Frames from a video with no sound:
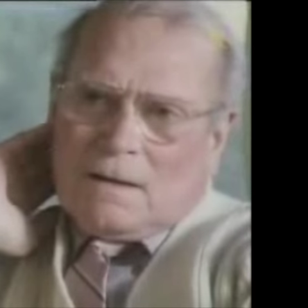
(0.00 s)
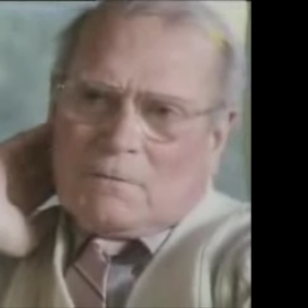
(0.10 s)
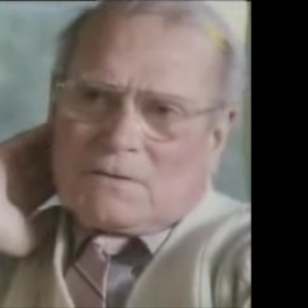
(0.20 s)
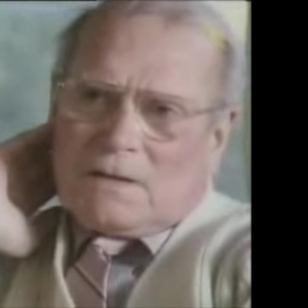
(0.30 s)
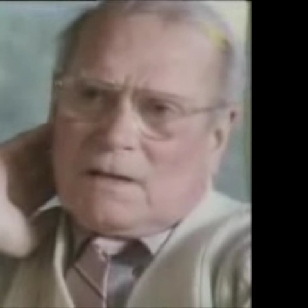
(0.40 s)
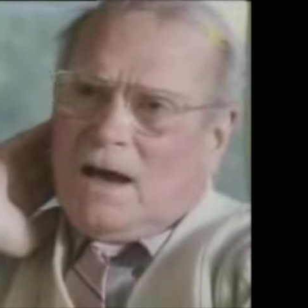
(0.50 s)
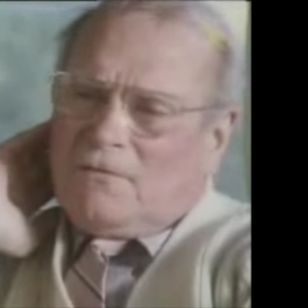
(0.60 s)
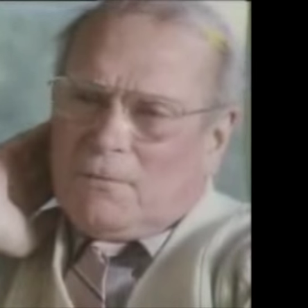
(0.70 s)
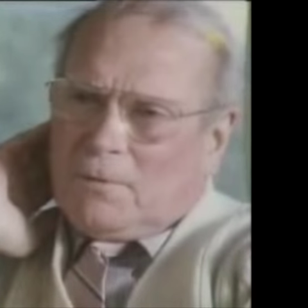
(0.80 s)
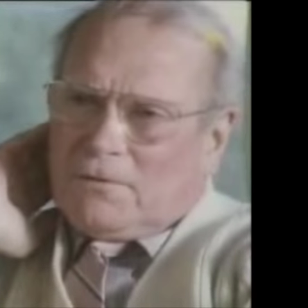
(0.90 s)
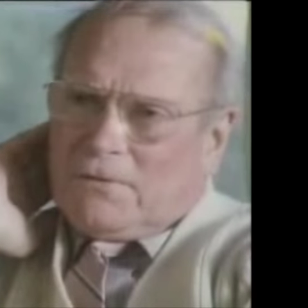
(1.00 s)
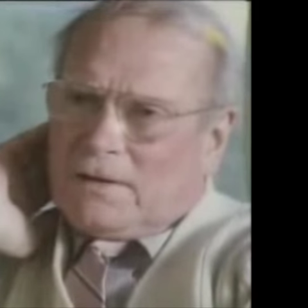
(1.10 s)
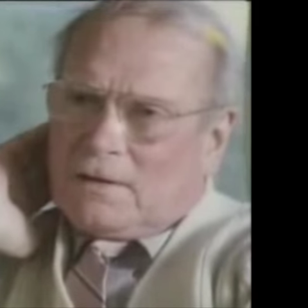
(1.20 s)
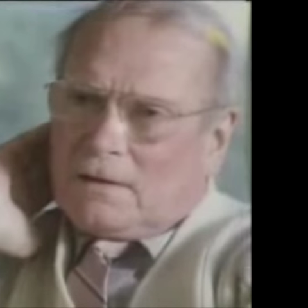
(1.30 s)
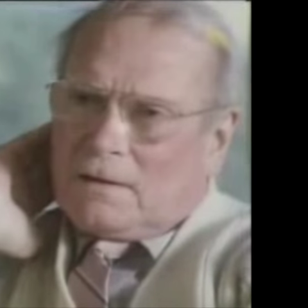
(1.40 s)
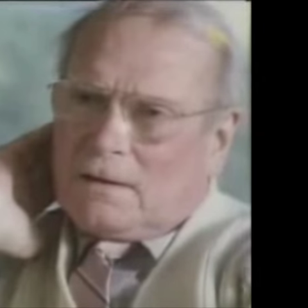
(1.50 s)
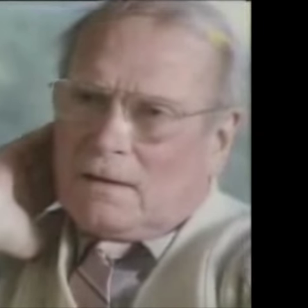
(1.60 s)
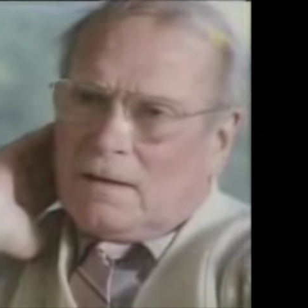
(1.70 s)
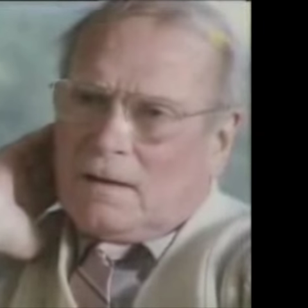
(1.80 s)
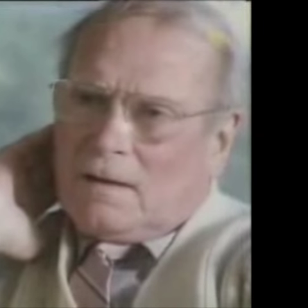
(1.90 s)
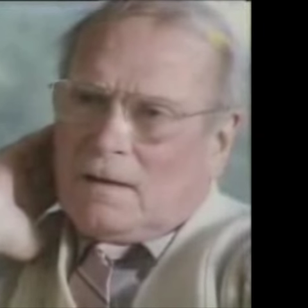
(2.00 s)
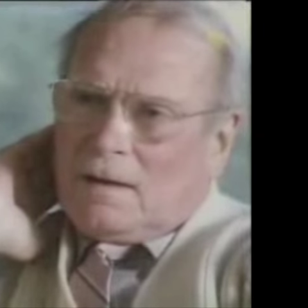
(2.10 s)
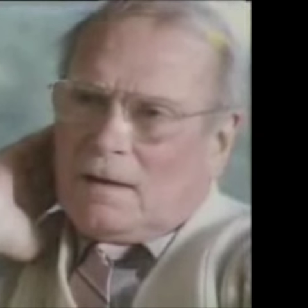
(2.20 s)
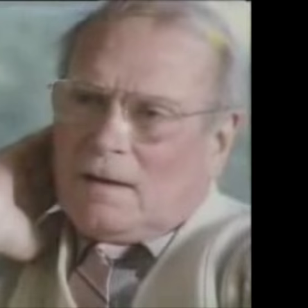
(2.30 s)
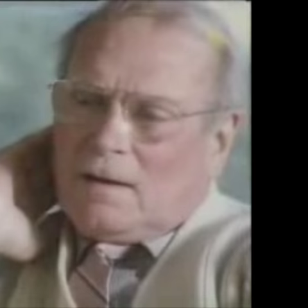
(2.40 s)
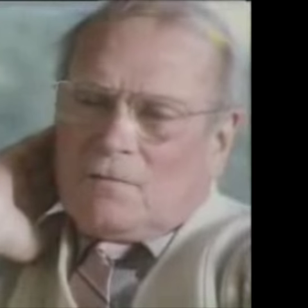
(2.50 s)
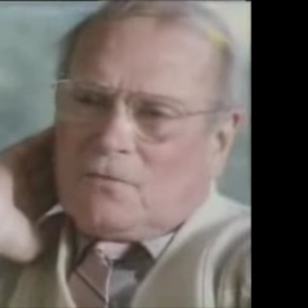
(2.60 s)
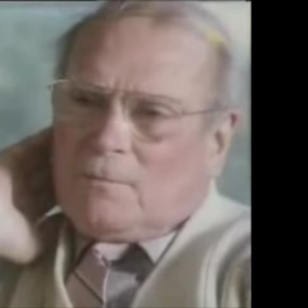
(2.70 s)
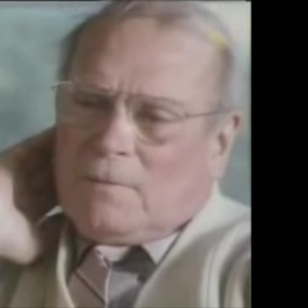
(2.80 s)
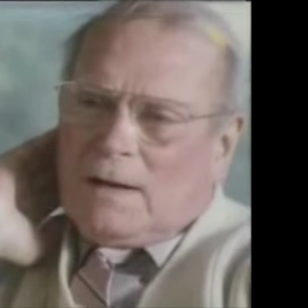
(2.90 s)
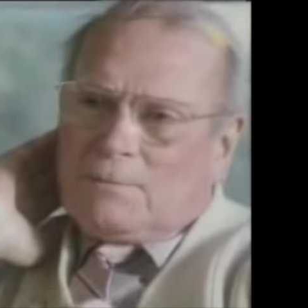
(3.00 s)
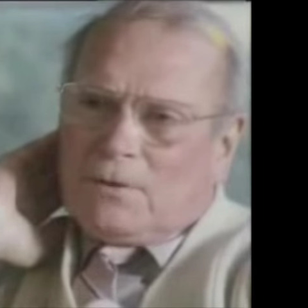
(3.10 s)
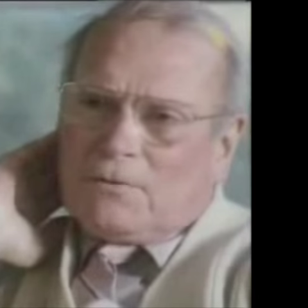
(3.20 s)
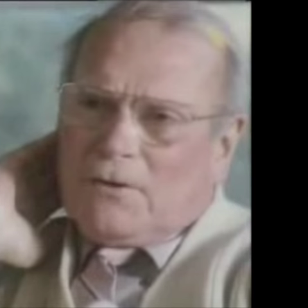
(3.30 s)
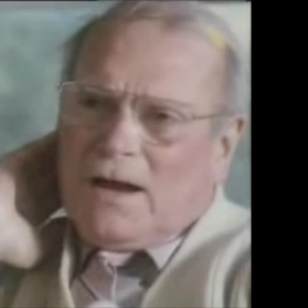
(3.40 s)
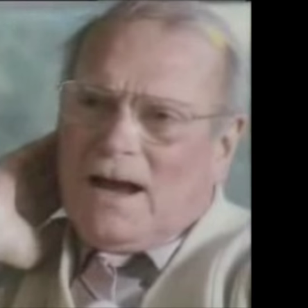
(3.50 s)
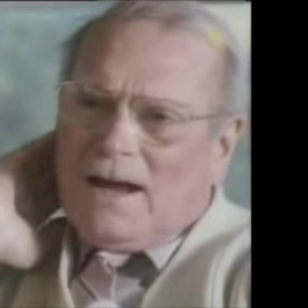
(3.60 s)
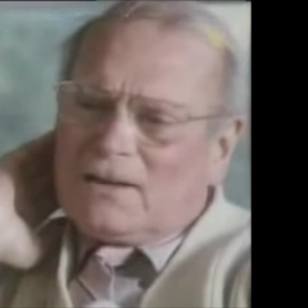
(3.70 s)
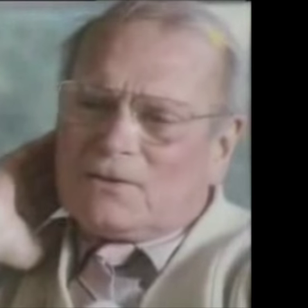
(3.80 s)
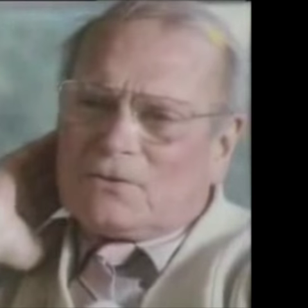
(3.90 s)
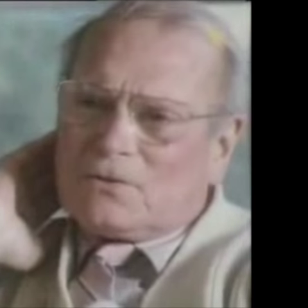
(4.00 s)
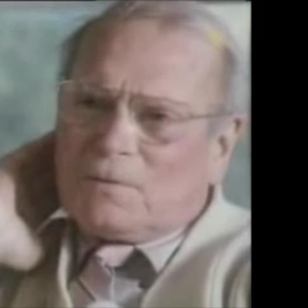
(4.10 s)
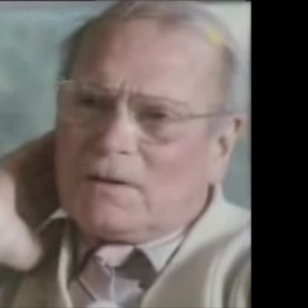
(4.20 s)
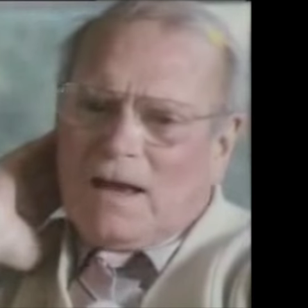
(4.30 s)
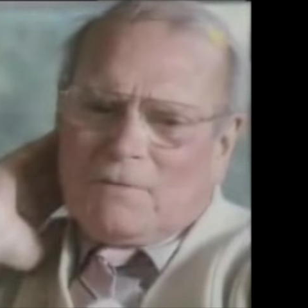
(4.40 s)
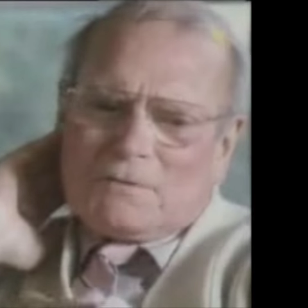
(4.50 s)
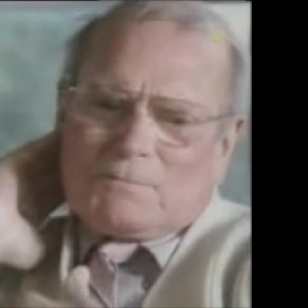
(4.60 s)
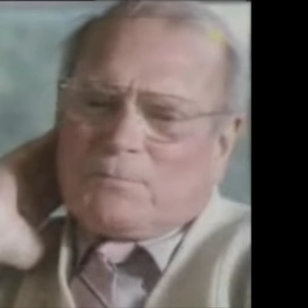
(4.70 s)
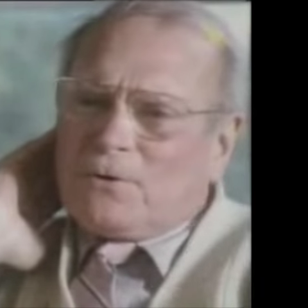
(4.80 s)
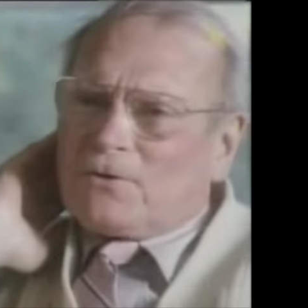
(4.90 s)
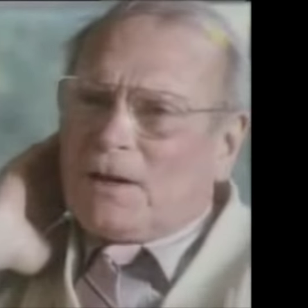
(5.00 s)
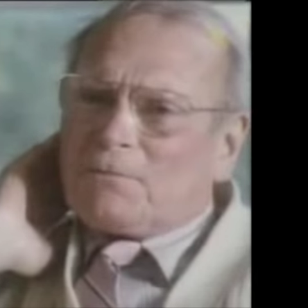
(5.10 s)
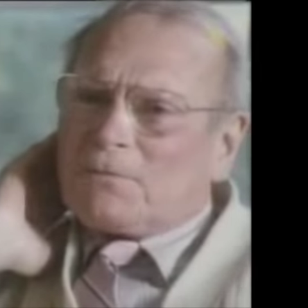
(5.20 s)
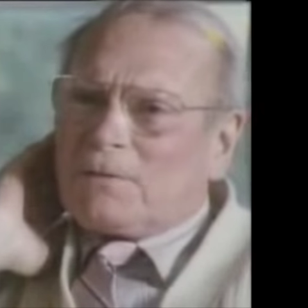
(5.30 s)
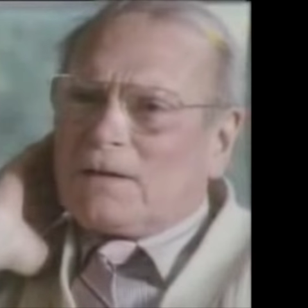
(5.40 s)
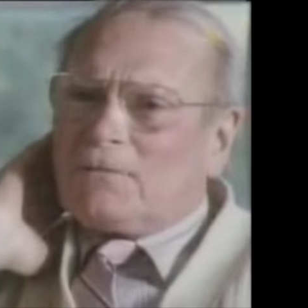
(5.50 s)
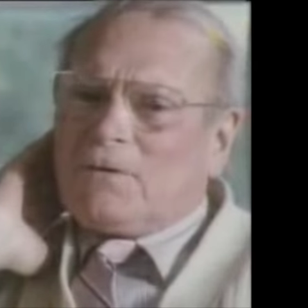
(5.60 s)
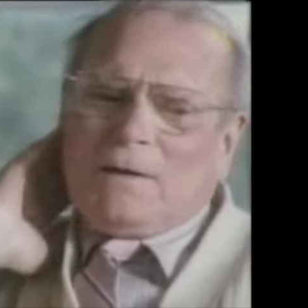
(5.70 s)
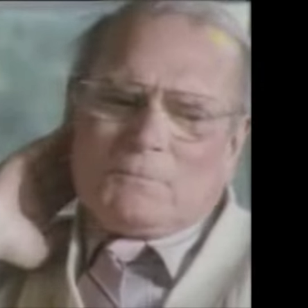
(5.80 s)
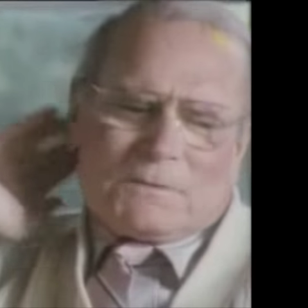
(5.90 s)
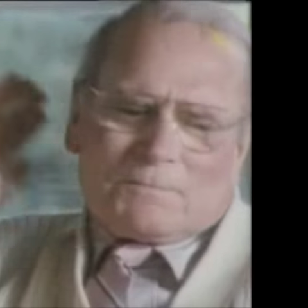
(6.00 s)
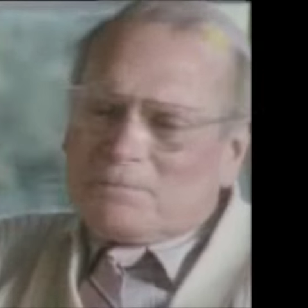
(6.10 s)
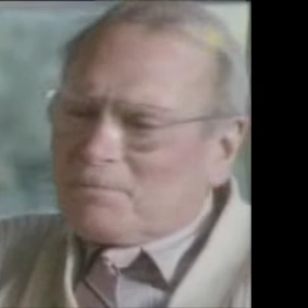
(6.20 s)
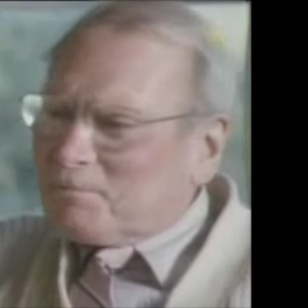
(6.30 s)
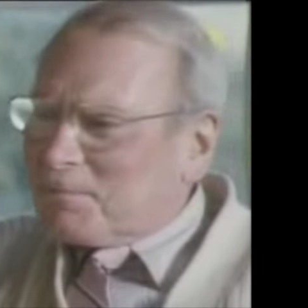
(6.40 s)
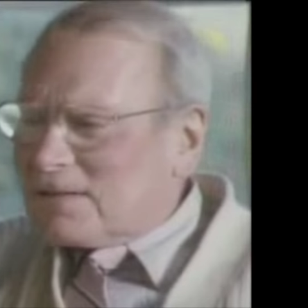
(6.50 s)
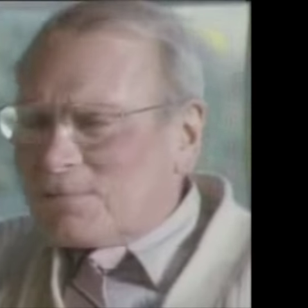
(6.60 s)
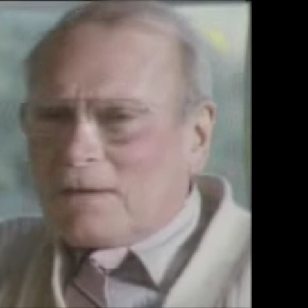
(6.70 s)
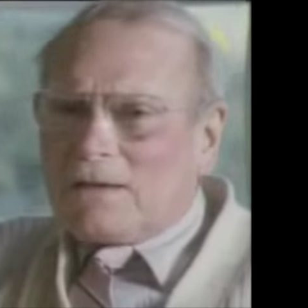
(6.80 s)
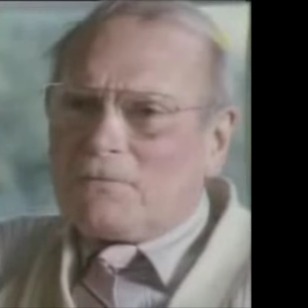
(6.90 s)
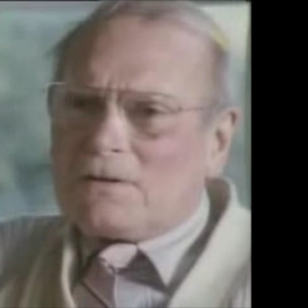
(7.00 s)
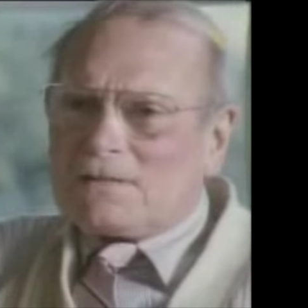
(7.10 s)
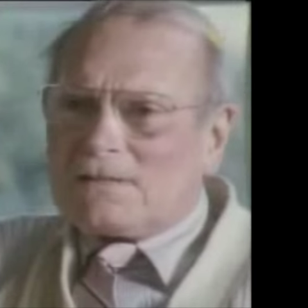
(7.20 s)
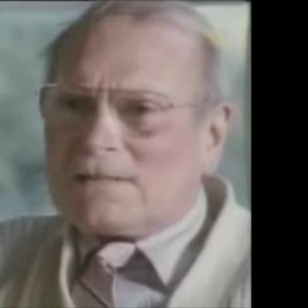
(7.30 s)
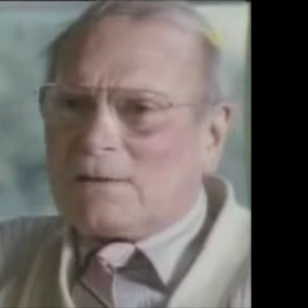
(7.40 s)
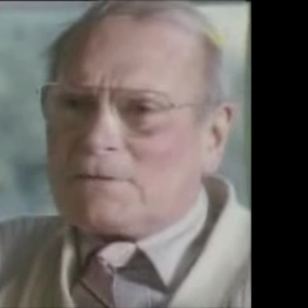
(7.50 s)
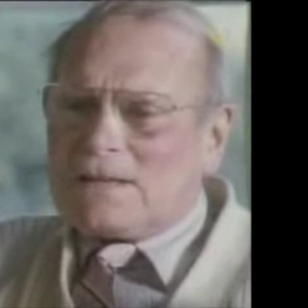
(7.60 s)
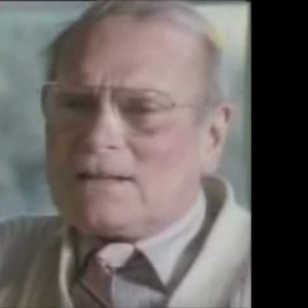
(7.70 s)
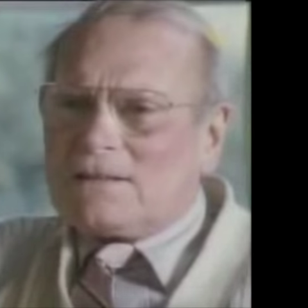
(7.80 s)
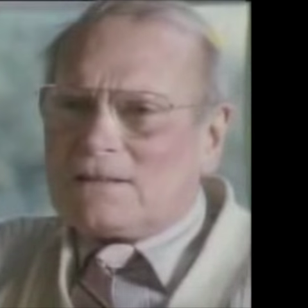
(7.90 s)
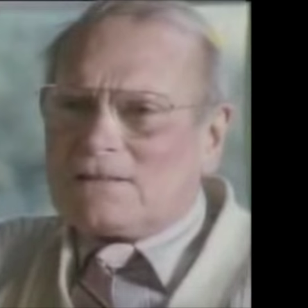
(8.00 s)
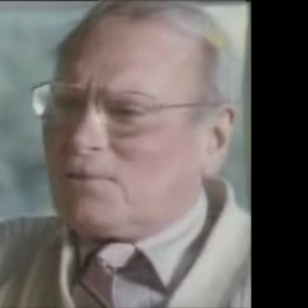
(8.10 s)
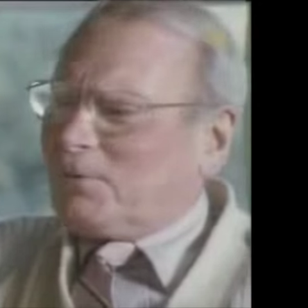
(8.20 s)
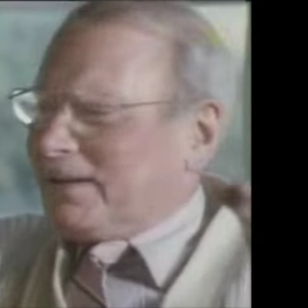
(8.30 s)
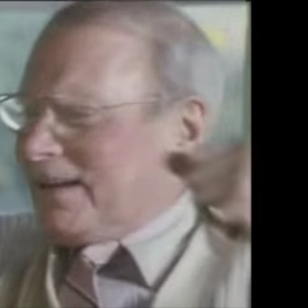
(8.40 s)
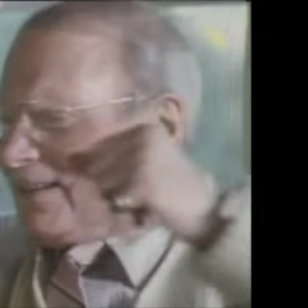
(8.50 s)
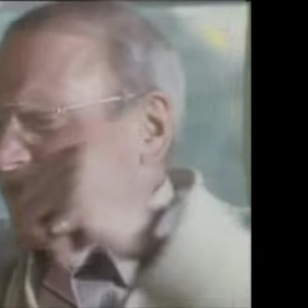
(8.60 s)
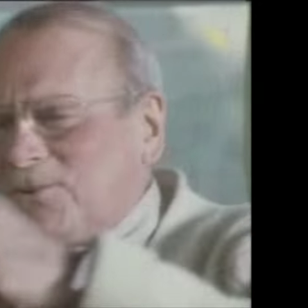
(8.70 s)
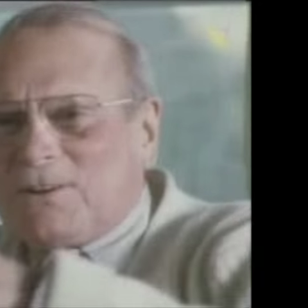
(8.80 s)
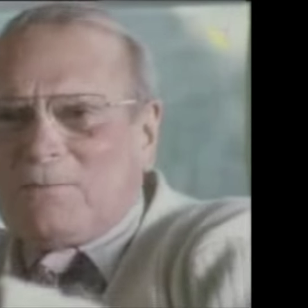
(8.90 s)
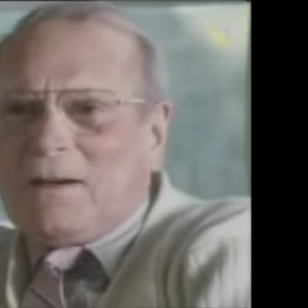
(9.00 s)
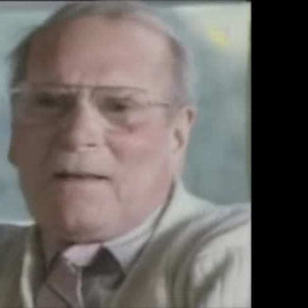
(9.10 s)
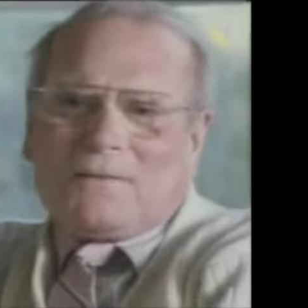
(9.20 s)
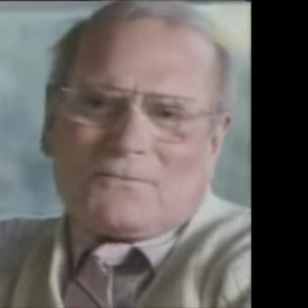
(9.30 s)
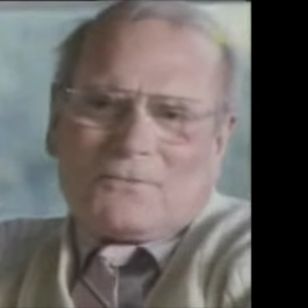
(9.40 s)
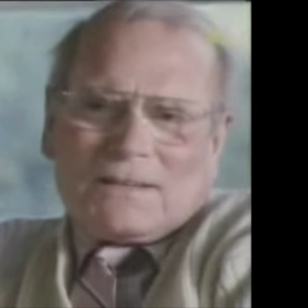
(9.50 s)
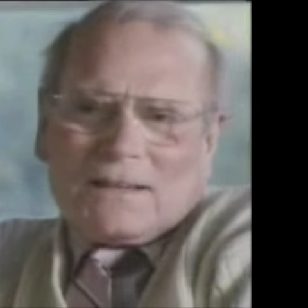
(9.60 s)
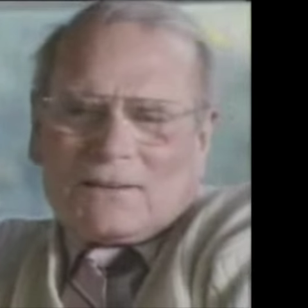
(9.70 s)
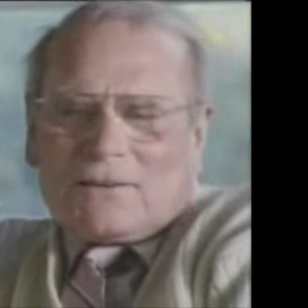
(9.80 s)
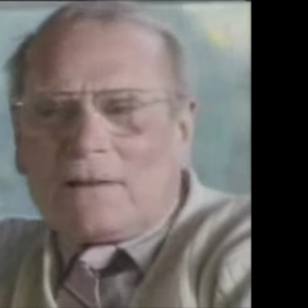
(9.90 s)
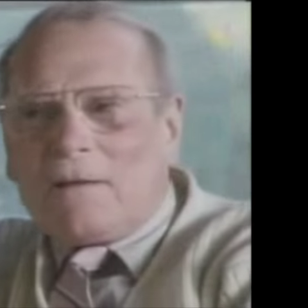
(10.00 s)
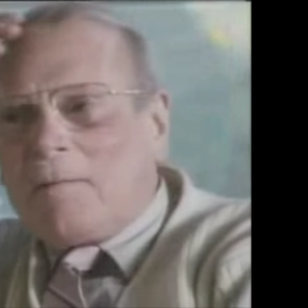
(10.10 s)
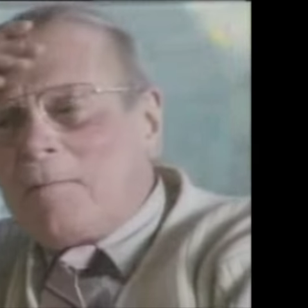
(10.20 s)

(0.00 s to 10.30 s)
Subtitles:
That was a laughable thing. From my point of view, I couldn't speak. I was brought up speaking, but I've been speaking verse since I was 8 years old. What are they talking about? It's ridiculous.